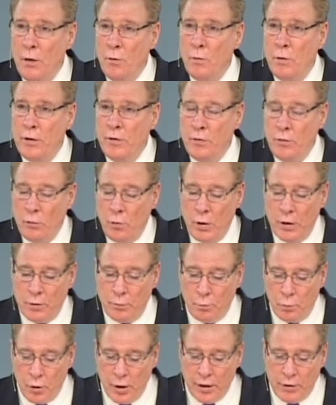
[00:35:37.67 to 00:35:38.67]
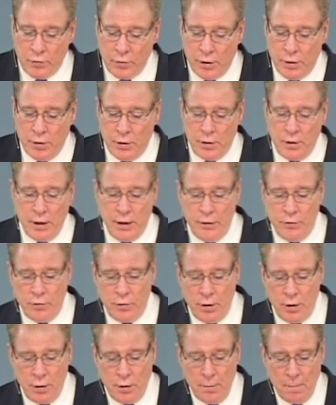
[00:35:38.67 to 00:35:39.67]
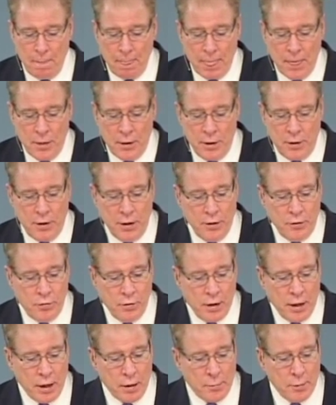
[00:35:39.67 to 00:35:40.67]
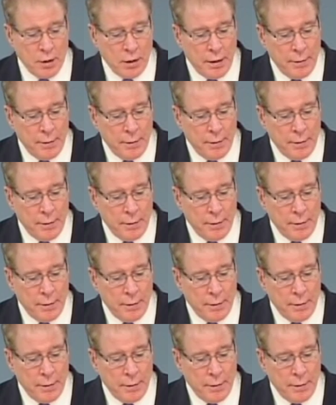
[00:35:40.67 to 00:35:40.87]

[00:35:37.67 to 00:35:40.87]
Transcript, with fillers: which is what brings in the teaching, the teaching element.